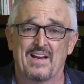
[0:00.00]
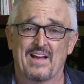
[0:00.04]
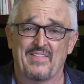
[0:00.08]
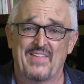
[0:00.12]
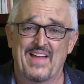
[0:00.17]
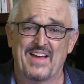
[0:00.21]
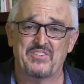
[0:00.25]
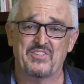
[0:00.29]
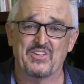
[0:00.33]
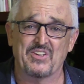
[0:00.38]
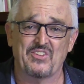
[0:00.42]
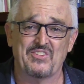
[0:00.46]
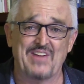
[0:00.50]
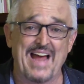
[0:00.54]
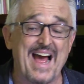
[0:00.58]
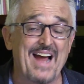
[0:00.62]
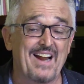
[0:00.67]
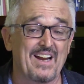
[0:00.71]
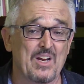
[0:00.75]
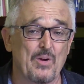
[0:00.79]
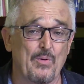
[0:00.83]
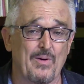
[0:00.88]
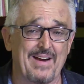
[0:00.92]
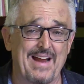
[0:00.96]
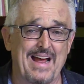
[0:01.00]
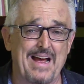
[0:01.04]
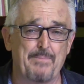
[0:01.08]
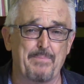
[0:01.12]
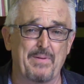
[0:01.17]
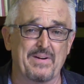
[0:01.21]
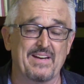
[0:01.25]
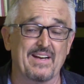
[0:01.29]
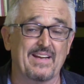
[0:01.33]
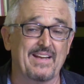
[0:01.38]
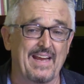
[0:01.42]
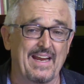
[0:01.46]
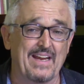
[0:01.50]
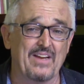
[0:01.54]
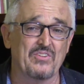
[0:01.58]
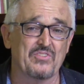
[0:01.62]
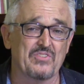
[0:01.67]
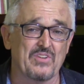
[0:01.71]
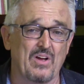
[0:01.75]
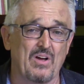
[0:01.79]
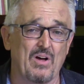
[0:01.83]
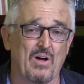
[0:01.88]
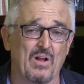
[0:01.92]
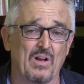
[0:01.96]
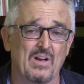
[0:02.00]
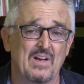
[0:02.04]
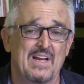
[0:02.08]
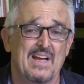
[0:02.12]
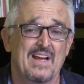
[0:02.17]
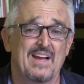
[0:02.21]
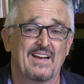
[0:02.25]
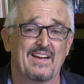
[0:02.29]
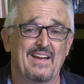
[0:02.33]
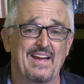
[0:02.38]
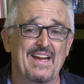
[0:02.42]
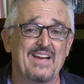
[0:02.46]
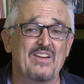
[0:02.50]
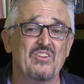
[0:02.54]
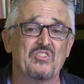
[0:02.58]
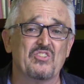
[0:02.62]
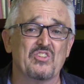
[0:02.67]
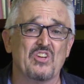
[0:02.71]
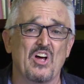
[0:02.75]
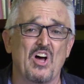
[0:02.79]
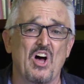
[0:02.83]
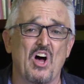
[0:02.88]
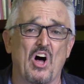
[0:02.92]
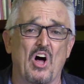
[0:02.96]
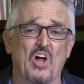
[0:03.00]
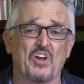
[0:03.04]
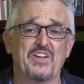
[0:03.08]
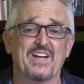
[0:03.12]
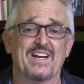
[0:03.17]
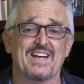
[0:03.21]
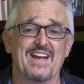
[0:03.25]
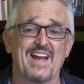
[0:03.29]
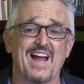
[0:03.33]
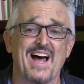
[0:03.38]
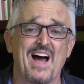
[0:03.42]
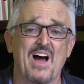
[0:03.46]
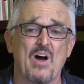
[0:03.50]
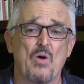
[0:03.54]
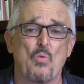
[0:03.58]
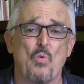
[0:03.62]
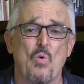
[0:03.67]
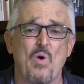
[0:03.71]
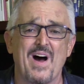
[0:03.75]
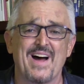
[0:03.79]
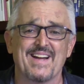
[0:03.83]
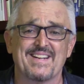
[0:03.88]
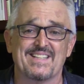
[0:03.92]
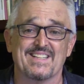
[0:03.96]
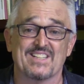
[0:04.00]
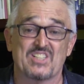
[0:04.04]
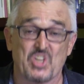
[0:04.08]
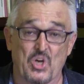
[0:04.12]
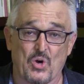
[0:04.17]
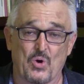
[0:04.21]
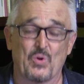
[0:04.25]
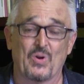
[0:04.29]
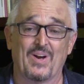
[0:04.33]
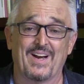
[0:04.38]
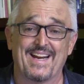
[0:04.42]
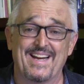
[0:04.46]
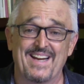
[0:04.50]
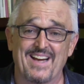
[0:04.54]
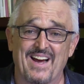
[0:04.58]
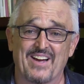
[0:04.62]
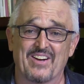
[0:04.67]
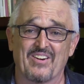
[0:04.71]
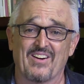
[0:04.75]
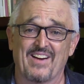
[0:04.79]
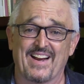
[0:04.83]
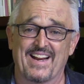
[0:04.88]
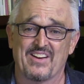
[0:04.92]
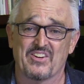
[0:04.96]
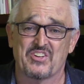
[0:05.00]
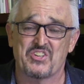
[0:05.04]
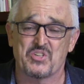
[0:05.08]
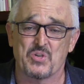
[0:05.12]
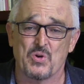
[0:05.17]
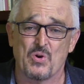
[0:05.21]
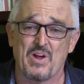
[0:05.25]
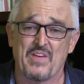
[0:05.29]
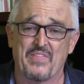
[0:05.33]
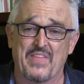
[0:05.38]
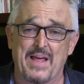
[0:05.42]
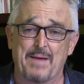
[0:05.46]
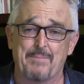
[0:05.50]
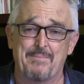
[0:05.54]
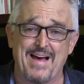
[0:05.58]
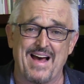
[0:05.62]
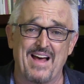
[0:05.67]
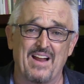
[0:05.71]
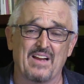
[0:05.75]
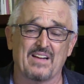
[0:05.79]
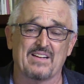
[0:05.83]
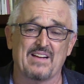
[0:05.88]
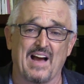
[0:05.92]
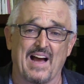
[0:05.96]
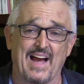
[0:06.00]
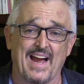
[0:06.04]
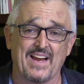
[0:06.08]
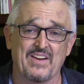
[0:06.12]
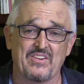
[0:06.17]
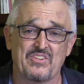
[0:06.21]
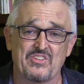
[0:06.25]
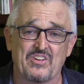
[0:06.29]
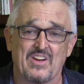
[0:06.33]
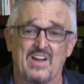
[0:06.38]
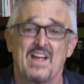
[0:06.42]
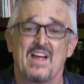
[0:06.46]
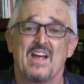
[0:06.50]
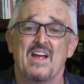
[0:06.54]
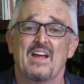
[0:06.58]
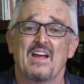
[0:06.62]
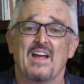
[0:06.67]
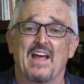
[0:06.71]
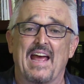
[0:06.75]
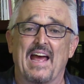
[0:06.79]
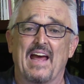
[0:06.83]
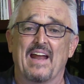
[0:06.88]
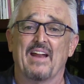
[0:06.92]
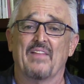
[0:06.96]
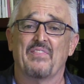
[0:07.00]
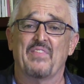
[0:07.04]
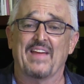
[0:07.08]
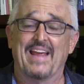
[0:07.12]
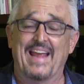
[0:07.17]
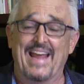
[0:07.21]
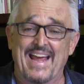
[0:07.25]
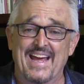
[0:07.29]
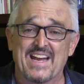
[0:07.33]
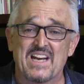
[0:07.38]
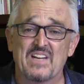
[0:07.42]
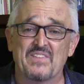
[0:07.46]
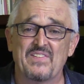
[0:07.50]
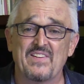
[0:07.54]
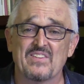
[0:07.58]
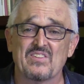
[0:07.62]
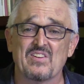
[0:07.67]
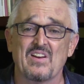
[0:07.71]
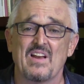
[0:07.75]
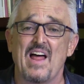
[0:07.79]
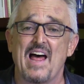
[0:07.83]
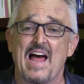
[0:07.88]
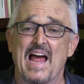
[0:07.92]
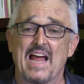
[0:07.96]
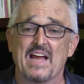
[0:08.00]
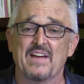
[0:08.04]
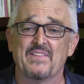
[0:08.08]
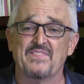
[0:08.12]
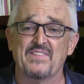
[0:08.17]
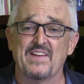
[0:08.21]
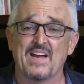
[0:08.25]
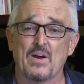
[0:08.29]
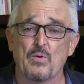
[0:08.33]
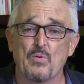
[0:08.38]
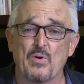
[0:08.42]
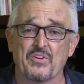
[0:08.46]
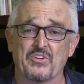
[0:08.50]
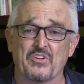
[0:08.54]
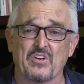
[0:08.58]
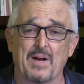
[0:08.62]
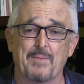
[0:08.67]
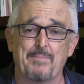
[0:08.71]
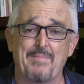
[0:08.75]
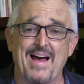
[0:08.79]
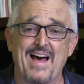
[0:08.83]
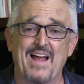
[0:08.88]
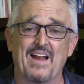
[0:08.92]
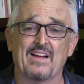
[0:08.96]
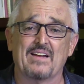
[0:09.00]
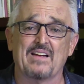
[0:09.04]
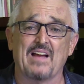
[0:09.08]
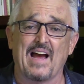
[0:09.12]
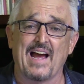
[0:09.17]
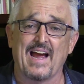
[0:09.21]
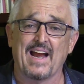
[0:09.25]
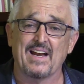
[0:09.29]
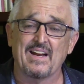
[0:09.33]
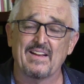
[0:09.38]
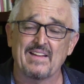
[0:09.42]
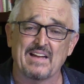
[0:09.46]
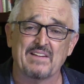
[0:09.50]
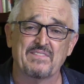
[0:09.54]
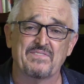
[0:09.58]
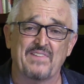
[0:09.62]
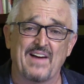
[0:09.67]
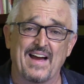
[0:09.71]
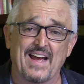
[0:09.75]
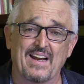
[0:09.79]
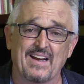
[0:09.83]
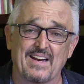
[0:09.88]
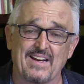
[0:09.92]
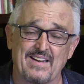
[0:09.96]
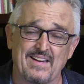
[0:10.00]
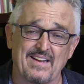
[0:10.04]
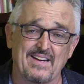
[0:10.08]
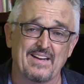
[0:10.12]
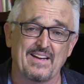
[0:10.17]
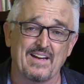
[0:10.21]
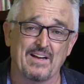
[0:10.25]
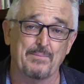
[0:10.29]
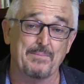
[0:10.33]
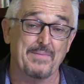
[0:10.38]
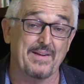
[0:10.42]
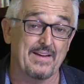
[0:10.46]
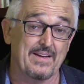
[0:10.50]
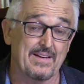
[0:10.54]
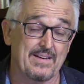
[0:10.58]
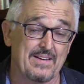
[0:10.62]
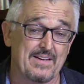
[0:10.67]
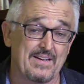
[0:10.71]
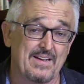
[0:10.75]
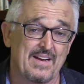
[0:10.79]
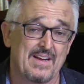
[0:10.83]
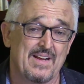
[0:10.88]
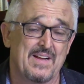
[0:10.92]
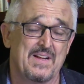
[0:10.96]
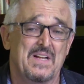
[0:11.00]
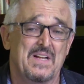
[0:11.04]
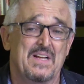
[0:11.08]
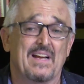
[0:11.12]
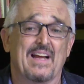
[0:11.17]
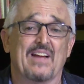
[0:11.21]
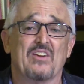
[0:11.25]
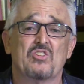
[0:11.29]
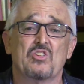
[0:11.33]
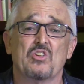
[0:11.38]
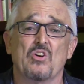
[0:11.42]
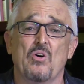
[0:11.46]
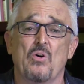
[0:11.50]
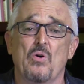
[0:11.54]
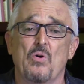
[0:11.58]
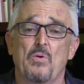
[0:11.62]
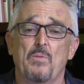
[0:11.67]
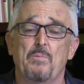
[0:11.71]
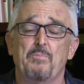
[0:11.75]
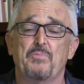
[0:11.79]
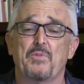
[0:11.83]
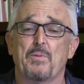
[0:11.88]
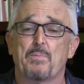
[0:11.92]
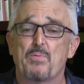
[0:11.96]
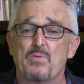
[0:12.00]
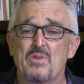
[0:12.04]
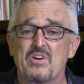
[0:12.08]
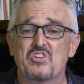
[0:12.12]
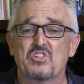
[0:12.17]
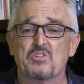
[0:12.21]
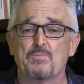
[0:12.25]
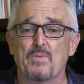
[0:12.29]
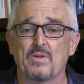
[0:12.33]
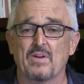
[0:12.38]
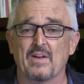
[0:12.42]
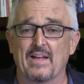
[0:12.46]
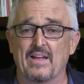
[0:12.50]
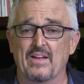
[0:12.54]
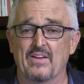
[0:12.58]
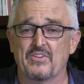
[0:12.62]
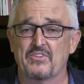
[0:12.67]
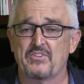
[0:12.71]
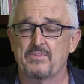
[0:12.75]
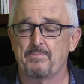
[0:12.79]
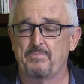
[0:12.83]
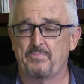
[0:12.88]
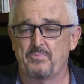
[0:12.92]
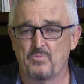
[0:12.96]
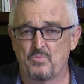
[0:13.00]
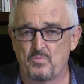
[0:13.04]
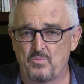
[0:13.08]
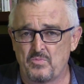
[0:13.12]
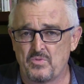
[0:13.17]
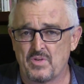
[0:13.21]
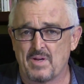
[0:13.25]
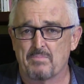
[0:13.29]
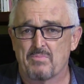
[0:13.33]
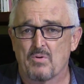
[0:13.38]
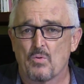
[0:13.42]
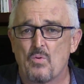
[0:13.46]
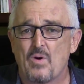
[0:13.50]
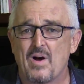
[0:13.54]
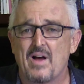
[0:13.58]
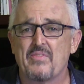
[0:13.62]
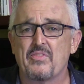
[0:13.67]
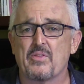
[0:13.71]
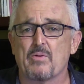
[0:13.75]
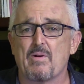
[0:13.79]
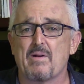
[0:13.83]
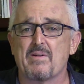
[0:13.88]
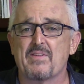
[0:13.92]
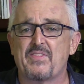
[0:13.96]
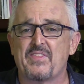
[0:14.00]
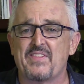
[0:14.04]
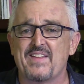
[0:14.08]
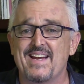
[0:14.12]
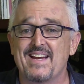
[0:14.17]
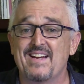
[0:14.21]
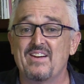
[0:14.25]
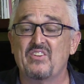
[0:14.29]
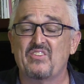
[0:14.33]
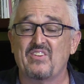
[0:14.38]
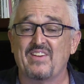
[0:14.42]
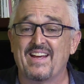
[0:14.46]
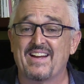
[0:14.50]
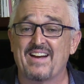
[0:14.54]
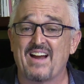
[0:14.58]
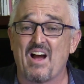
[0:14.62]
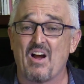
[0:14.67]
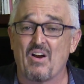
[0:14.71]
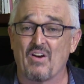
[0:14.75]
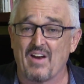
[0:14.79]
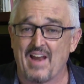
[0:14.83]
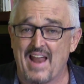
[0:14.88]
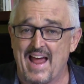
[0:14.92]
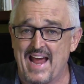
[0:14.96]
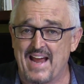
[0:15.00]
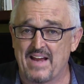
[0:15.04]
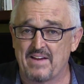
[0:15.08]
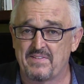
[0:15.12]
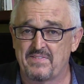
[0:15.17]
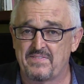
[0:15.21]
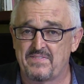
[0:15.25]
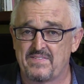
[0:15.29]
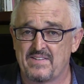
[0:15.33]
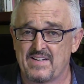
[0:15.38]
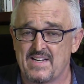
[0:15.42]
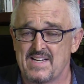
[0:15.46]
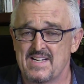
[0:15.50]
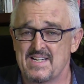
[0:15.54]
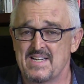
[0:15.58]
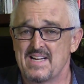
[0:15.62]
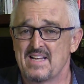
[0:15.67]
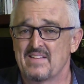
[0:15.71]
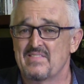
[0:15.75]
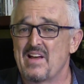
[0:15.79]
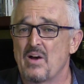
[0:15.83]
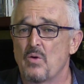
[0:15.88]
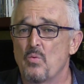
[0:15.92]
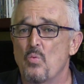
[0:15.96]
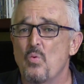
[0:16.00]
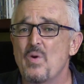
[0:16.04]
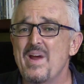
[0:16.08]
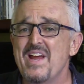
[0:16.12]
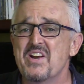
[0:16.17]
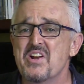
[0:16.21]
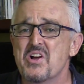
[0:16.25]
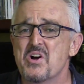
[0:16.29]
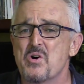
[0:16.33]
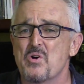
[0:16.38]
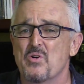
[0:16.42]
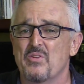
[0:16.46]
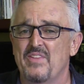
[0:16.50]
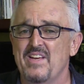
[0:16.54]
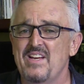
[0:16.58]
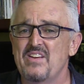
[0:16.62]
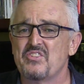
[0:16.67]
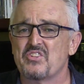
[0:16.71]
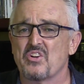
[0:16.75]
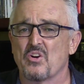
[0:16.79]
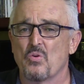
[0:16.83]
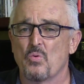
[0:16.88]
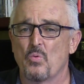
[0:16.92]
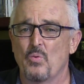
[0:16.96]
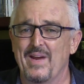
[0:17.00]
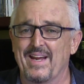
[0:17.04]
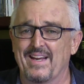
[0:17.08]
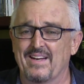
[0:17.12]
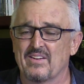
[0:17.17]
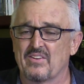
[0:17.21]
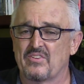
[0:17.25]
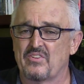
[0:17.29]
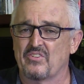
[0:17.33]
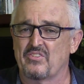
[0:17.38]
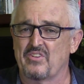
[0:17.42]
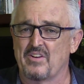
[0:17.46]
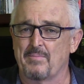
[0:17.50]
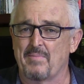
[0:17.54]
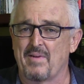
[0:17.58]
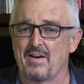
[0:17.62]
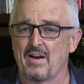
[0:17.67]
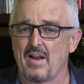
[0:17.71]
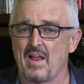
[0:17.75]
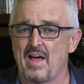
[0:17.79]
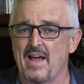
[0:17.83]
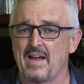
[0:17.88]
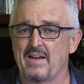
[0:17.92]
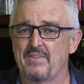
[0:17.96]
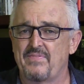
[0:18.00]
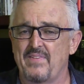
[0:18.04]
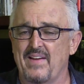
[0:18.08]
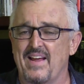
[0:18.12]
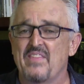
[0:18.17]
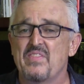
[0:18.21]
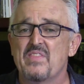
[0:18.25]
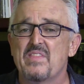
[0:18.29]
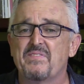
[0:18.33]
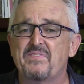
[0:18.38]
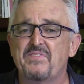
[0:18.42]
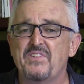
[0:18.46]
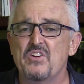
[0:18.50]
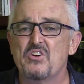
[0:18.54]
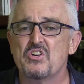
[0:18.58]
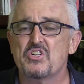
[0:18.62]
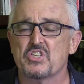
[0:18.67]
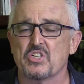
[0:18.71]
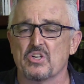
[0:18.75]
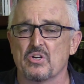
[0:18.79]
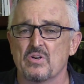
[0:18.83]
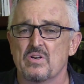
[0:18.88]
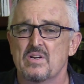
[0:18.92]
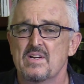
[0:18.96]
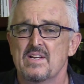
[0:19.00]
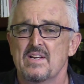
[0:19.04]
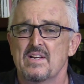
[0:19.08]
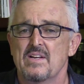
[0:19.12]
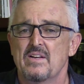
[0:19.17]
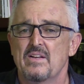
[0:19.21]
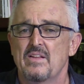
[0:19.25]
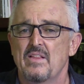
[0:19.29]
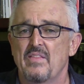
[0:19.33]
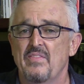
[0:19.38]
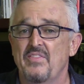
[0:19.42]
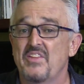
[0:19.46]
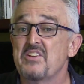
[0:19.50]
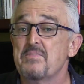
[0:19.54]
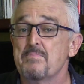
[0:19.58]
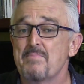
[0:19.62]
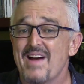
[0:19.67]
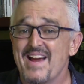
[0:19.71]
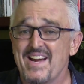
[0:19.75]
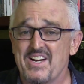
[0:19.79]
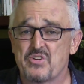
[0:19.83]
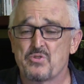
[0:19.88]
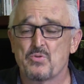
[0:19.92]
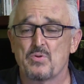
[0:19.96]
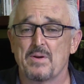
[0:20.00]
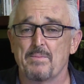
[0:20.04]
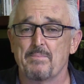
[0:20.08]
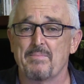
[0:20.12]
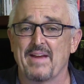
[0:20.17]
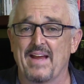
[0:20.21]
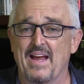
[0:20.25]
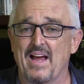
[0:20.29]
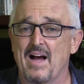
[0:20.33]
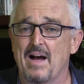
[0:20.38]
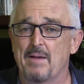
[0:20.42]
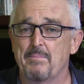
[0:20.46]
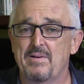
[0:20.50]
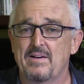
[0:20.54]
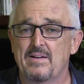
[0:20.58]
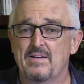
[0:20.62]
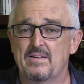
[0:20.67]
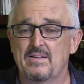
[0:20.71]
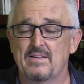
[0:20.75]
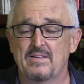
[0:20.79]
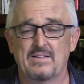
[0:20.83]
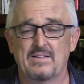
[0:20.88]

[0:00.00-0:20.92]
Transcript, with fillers: And that's exactly what happened to King Saul. King Saul did not want to totally, utterly destroy the Amalekites. And at the end of his life, it was an Amalekite that finally did him in. And so the principle is number one, there are things in our life that we know these are weaknesses in my life. In the future, this might trip me up,